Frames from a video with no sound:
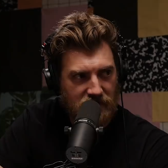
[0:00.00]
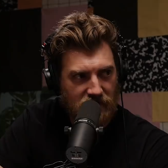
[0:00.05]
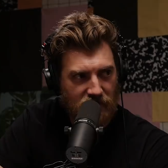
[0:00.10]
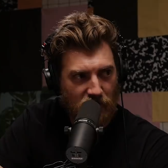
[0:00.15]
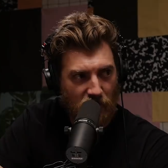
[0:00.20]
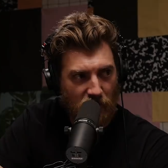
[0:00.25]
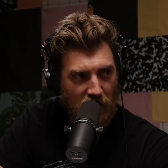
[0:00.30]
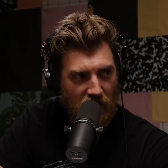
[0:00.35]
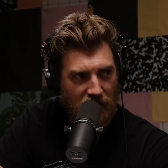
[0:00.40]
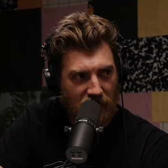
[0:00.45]
of
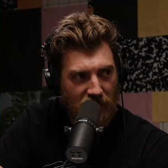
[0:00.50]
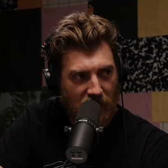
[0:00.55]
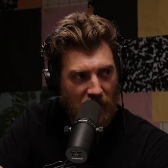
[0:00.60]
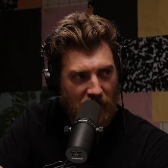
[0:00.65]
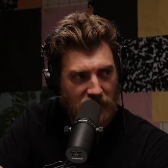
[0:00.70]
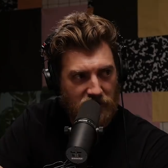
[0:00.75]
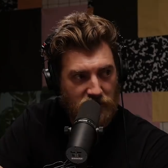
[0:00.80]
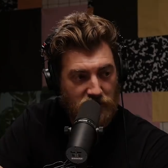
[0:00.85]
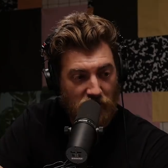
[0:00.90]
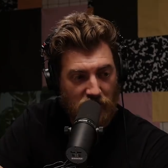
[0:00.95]
the way that
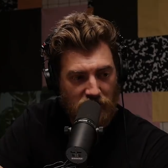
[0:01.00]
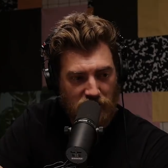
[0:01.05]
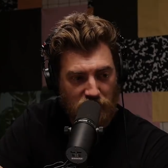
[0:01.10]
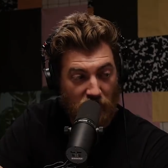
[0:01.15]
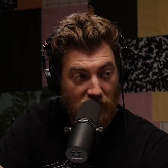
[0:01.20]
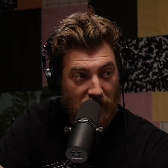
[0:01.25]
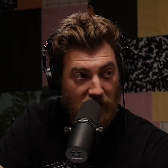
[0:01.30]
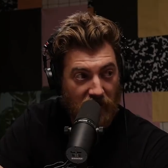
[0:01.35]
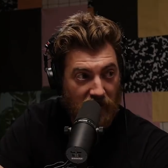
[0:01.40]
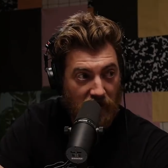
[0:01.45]
I judge
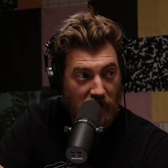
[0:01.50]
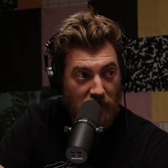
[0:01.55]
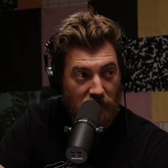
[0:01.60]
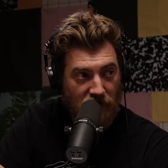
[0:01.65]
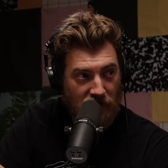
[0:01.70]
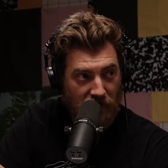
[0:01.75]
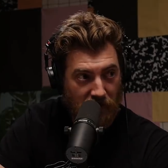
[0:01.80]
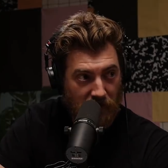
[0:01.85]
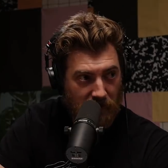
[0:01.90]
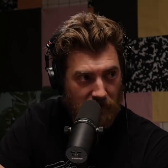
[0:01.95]
where they come
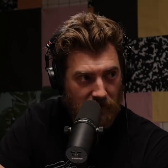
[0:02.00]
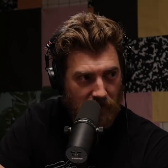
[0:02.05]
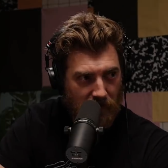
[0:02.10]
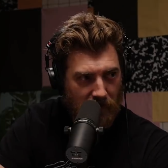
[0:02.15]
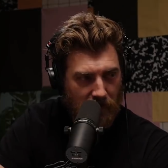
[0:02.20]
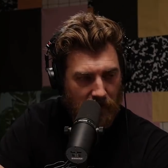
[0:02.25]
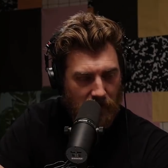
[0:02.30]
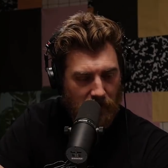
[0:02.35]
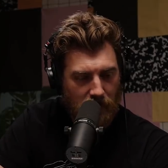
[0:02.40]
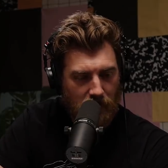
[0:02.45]
from.
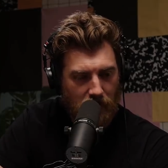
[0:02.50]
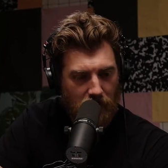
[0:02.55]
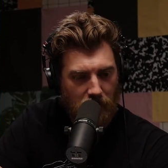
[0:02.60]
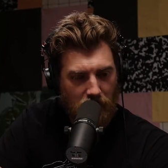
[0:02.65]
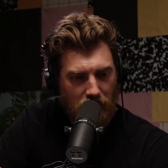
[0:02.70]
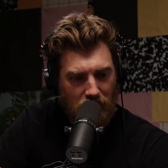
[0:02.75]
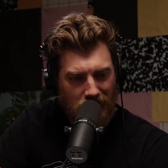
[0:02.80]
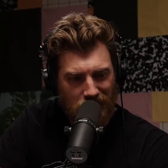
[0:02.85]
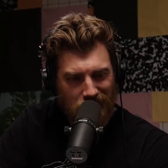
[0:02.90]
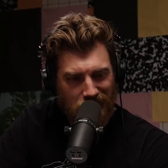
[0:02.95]

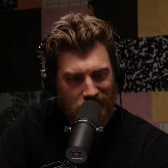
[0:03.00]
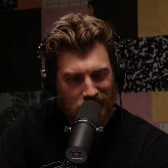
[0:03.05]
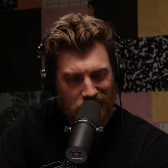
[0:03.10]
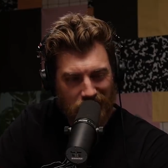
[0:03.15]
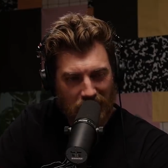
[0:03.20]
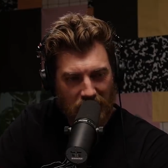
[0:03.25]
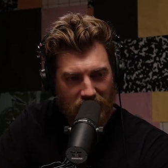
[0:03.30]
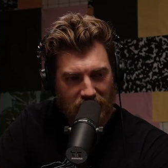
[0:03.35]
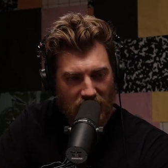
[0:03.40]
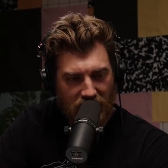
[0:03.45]

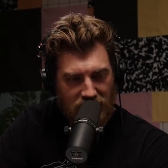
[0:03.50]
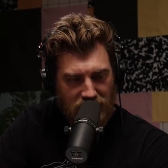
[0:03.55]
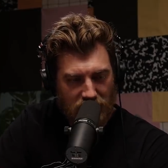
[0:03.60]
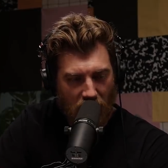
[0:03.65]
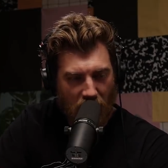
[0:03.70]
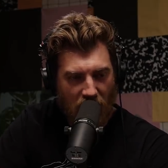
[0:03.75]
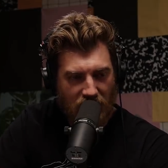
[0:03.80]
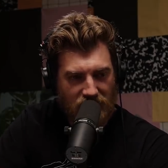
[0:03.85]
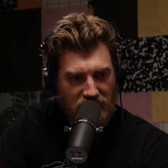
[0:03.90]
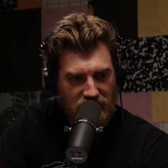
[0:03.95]
And that's
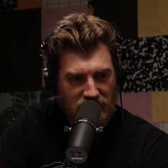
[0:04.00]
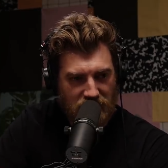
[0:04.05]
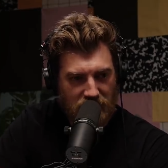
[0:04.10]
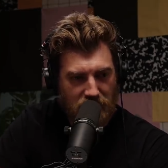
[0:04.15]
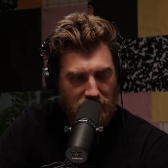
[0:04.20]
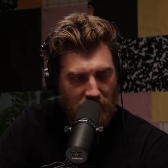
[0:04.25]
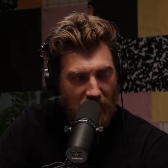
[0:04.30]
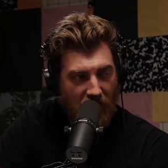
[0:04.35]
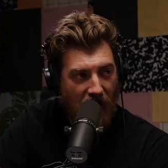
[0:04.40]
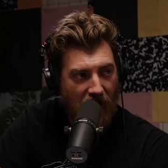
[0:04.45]

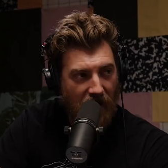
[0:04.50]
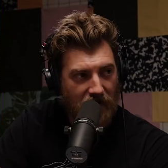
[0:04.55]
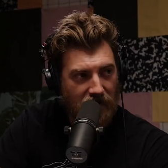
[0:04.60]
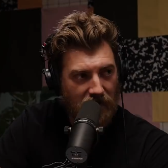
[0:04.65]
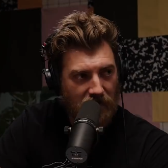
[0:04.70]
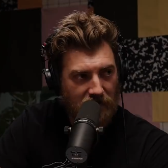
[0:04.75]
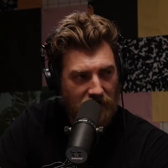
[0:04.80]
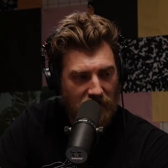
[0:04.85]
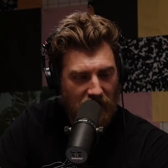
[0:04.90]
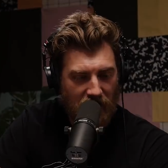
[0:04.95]
obviously bad.
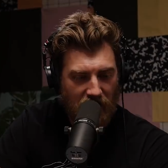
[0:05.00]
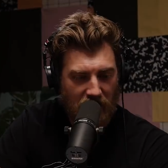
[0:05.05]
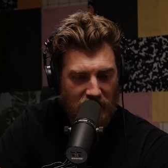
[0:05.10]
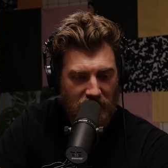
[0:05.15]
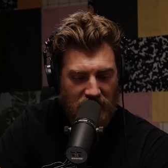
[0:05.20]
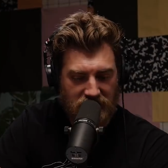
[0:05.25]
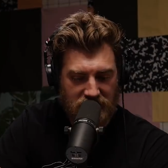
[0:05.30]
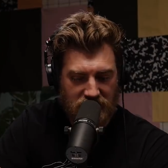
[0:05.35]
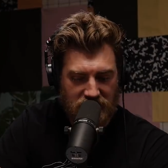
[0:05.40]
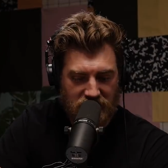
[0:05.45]
I'm not, and I'm
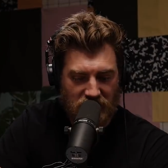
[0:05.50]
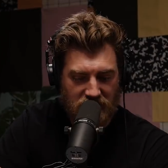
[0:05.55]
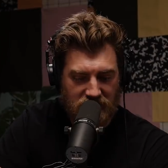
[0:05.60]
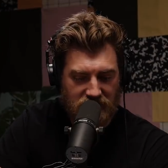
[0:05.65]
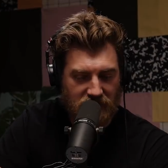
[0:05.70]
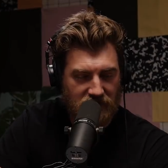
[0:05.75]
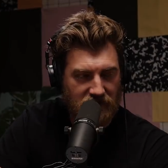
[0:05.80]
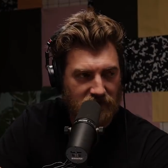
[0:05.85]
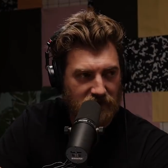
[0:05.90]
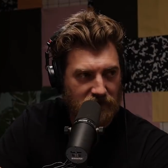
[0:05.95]
not
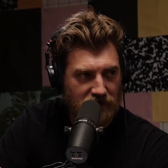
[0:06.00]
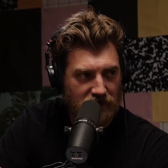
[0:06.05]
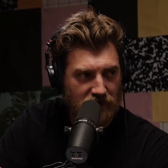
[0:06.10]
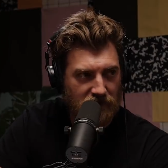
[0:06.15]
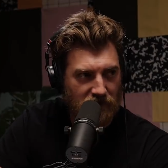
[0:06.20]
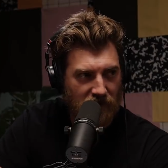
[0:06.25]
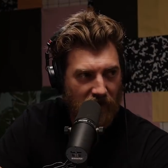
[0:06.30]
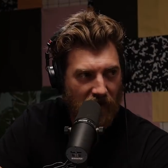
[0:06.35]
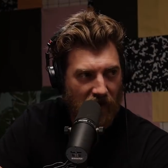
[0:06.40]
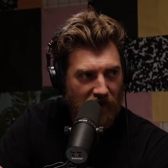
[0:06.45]
suggesting Shoot, do
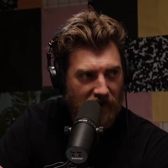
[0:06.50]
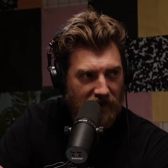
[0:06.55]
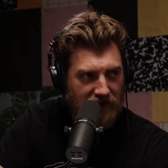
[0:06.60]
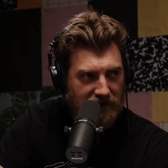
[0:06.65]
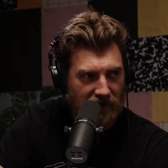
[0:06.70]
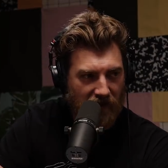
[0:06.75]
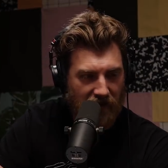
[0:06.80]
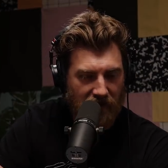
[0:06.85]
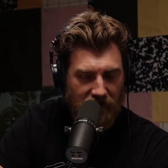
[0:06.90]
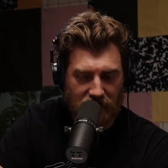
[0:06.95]
yeah. that
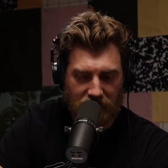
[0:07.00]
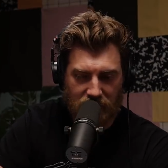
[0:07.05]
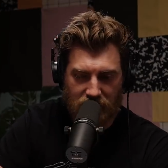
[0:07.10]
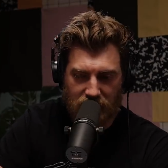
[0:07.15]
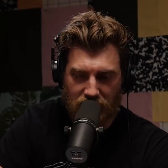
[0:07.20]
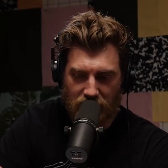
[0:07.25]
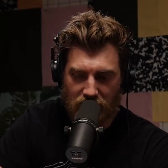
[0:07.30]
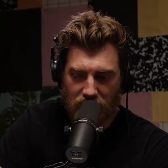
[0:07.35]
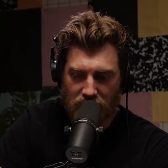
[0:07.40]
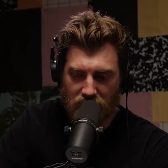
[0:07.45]
because that
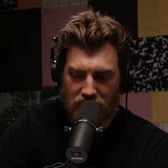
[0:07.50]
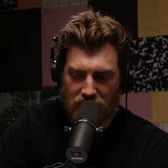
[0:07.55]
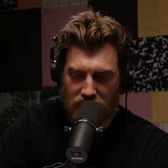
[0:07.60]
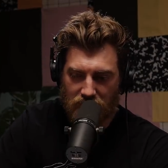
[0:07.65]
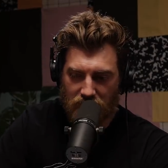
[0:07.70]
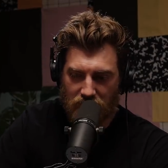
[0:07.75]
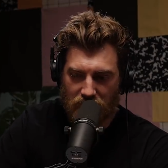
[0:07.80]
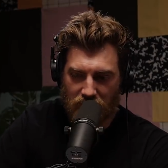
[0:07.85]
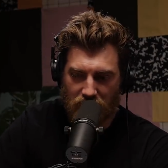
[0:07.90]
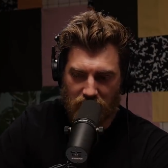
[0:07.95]
you know you
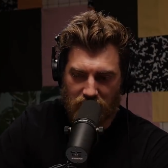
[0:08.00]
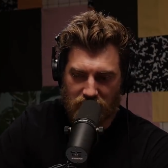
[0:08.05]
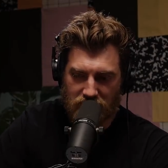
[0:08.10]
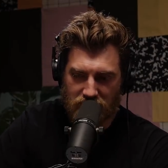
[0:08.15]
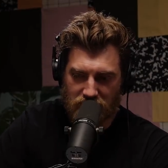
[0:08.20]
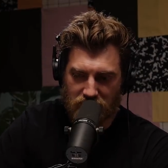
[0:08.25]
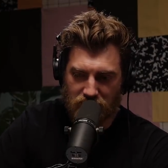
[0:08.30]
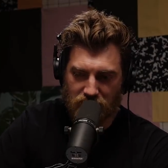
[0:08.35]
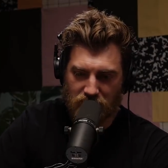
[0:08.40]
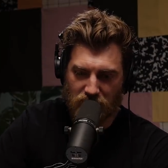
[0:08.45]
you get
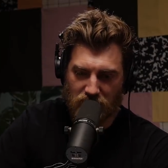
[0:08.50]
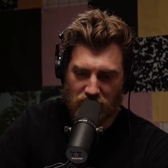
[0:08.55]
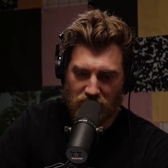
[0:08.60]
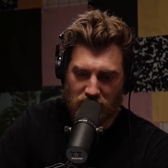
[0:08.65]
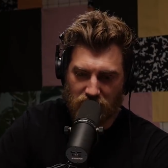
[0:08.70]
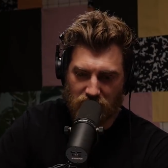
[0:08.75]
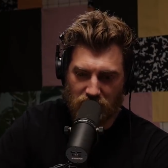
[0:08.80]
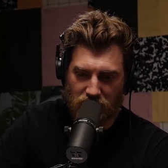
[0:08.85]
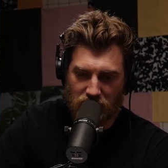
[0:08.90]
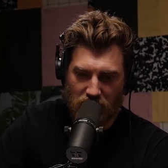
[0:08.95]
into some.
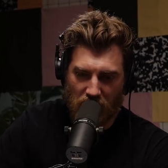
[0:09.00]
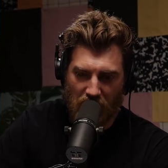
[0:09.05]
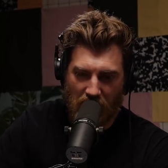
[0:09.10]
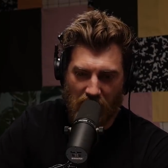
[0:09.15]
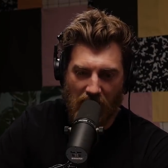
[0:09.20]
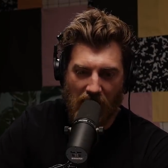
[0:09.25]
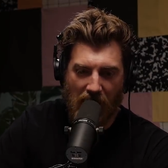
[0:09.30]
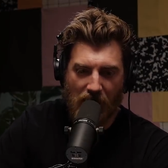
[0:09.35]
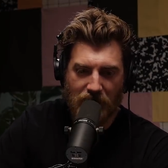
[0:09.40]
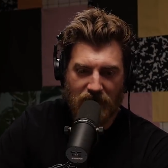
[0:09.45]

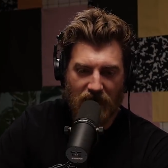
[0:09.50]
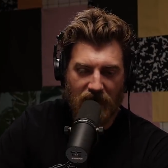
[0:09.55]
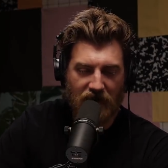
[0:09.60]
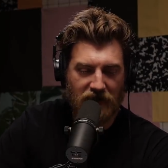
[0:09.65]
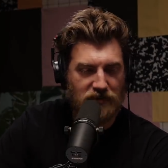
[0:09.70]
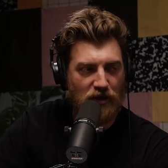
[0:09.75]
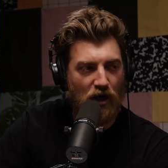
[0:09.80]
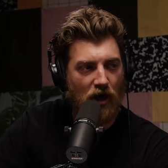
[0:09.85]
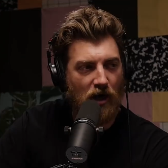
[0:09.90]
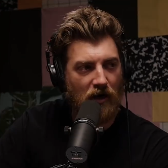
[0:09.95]
I, I'm kind
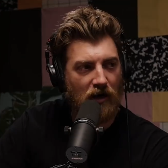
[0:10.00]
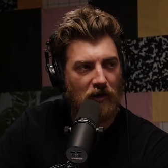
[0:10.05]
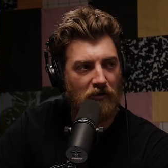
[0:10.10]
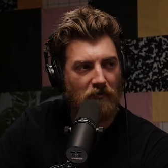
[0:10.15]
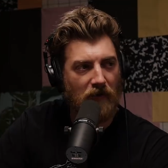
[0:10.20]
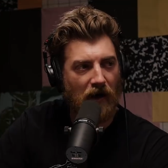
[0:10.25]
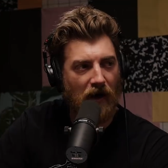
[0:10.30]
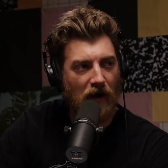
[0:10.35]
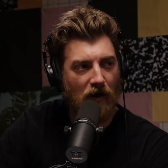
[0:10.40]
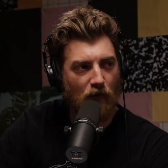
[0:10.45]
of talking
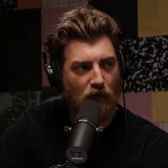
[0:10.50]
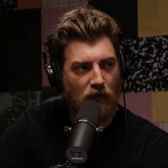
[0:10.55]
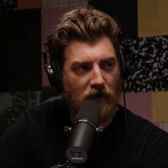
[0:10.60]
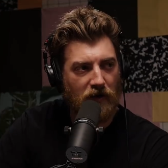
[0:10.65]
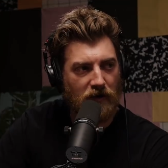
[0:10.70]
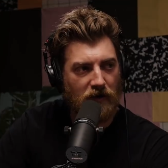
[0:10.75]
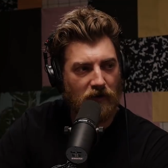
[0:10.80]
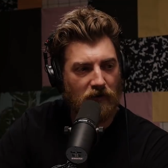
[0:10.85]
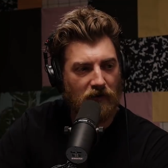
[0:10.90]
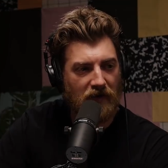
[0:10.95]
about
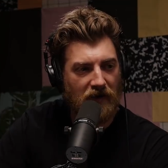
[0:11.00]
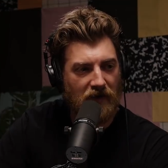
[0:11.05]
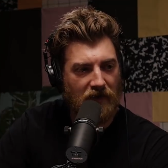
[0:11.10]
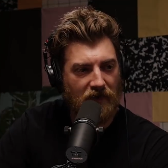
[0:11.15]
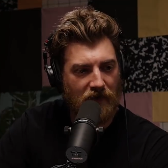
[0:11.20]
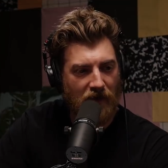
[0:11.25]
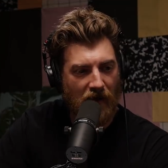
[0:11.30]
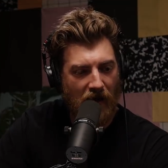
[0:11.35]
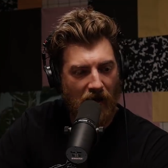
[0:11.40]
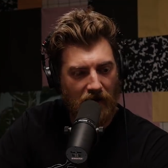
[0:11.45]
when you're
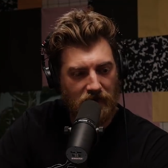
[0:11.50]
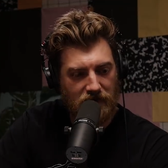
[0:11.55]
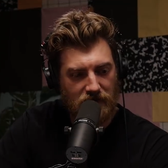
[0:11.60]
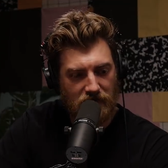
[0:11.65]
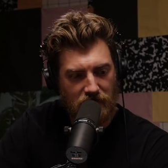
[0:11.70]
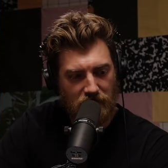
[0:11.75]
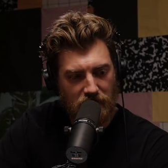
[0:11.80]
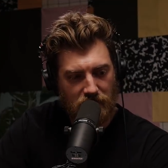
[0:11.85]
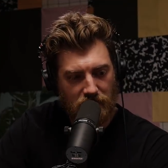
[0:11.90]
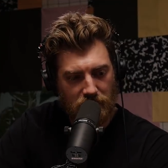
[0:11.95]
in that
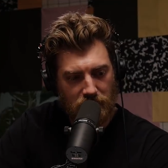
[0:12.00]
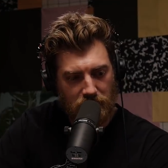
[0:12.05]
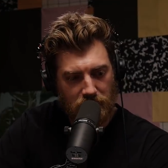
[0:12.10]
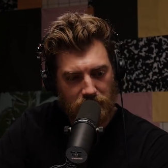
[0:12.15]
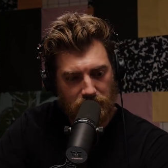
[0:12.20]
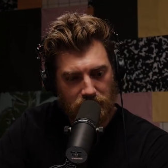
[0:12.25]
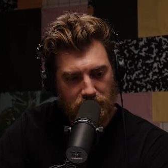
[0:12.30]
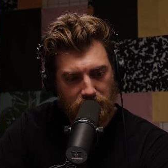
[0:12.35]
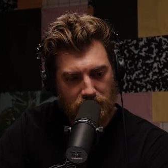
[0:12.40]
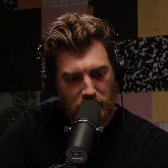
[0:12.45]

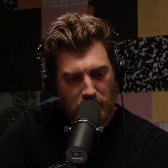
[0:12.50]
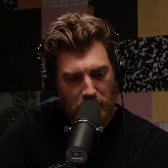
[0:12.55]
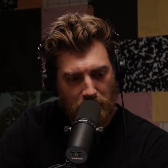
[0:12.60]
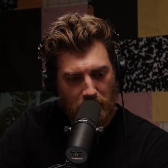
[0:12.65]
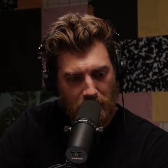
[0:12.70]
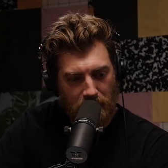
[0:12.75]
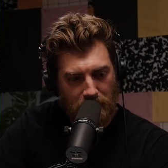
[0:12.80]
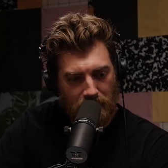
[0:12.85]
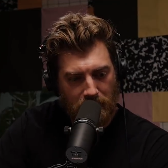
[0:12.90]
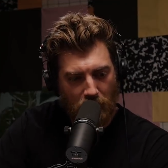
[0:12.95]

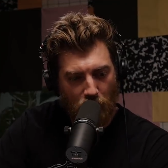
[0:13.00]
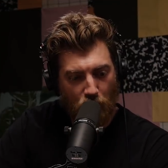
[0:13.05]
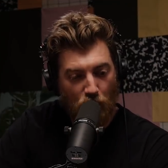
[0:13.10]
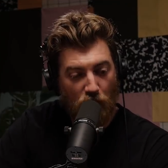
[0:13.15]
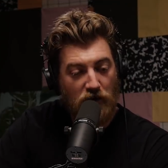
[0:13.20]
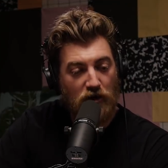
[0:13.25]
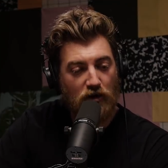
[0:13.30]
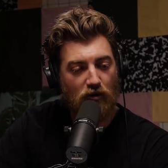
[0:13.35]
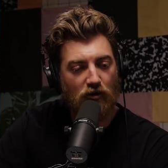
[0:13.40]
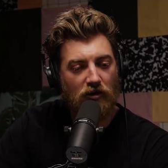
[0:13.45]

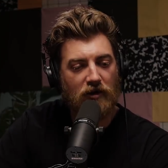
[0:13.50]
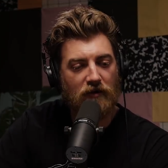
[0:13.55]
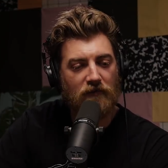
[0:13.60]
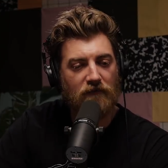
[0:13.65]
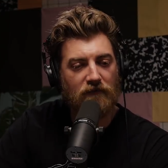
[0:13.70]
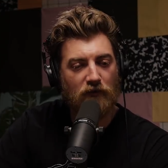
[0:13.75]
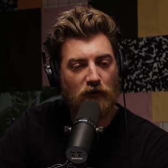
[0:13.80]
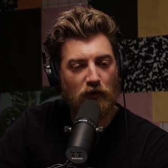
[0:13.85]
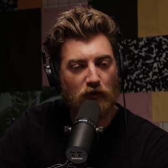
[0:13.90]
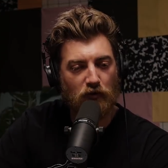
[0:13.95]
when you're in a
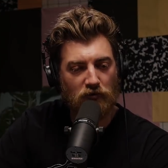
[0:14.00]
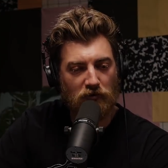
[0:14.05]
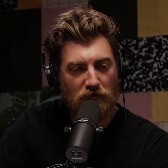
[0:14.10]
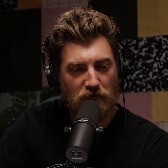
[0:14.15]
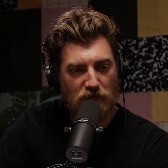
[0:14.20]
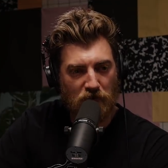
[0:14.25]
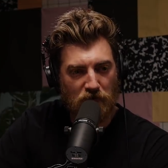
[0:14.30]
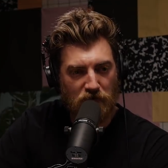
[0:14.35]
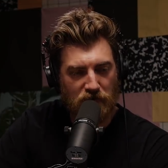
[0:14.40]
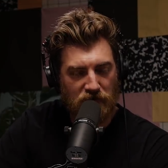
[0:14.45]
vulnerable